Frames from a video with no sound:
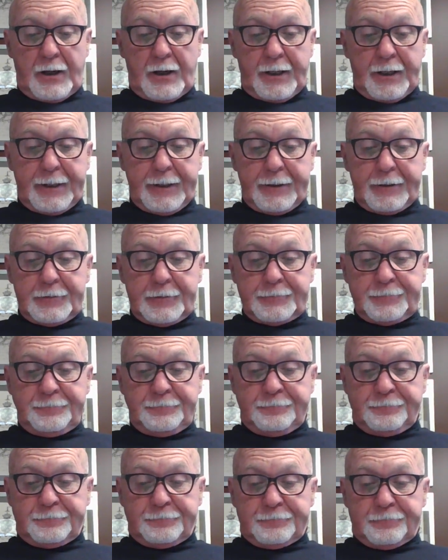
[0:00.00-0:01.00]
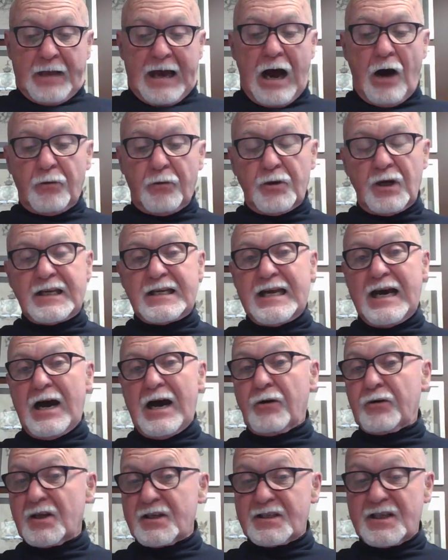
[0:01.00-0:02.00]
"How
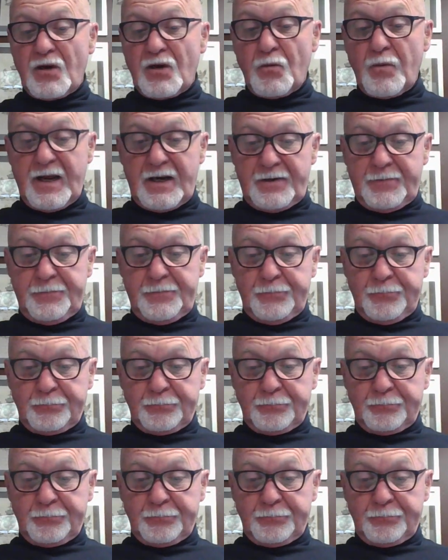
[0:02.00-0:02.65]
does he win?"